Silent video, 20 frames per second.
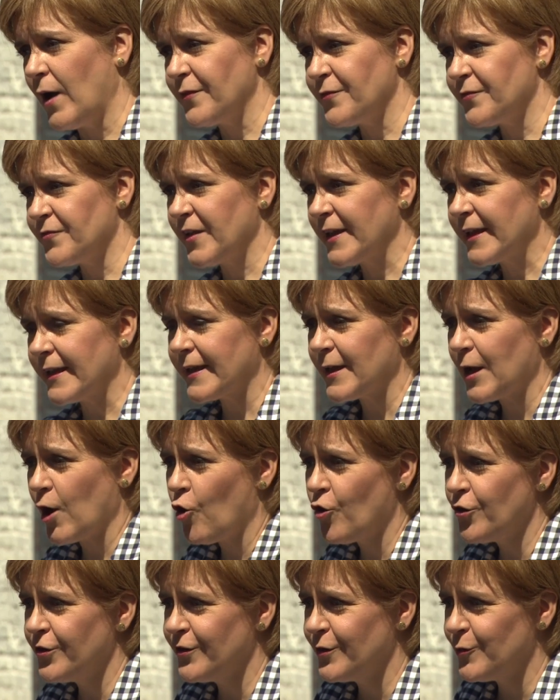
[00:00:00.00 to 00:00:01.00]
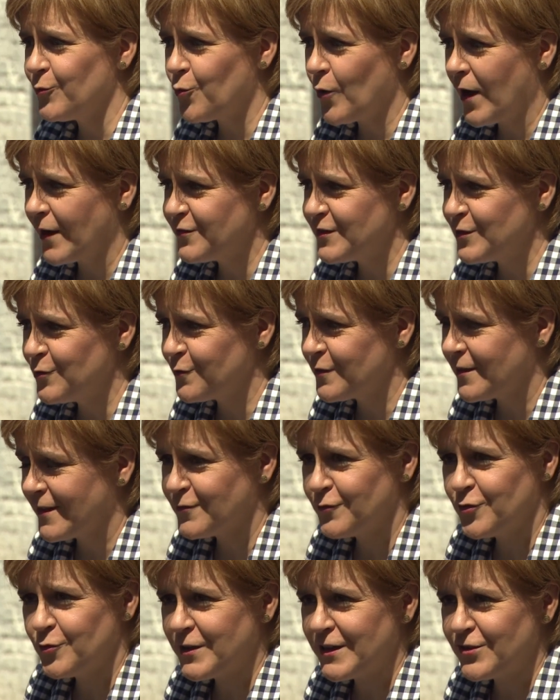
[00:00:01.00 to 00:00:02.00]
I think on what I've seen over the
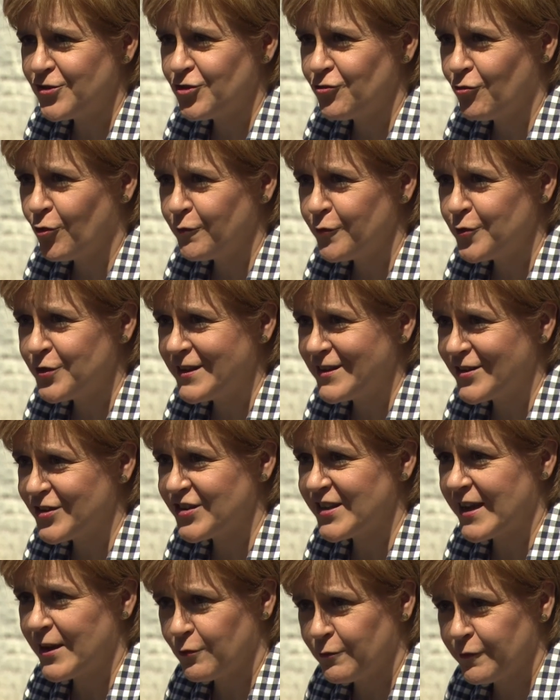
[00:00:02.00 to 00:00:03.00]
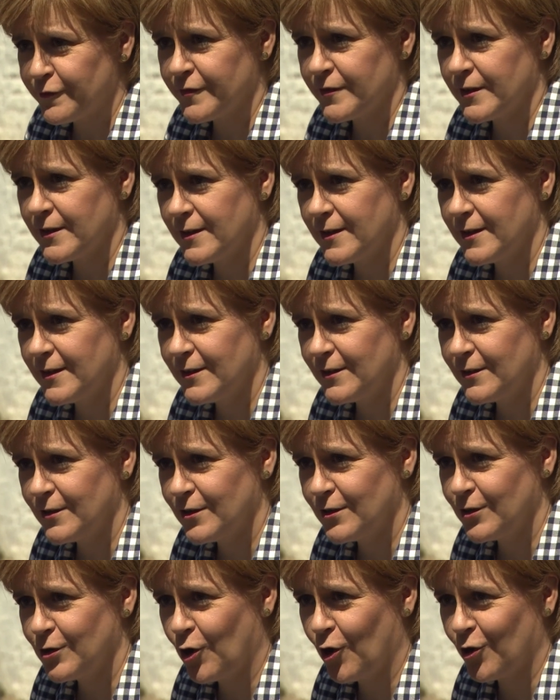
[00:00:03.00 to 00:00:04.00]
last few days, she wrong-footed herself in
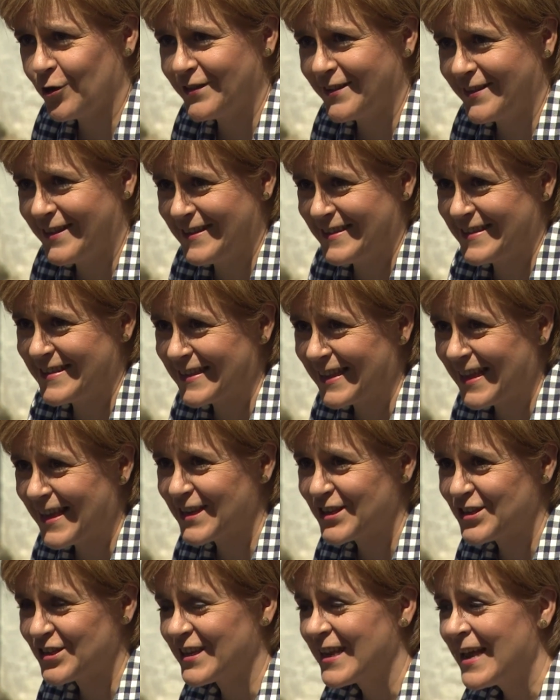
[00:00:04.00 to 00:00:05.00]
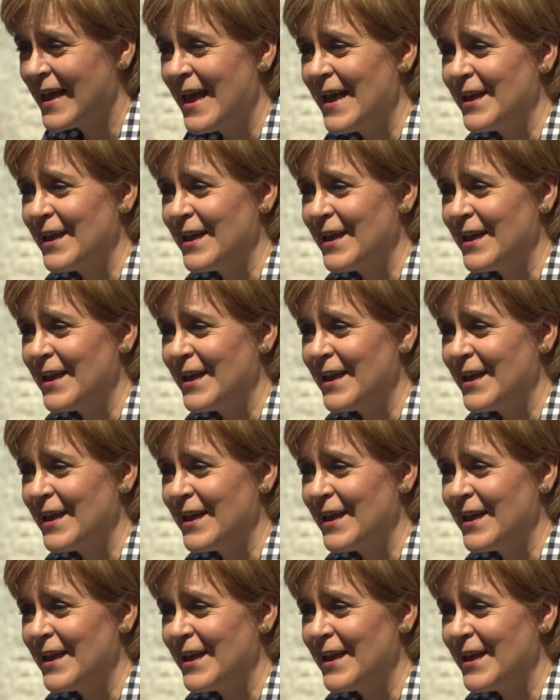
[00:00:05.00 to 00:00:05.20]
calling this election.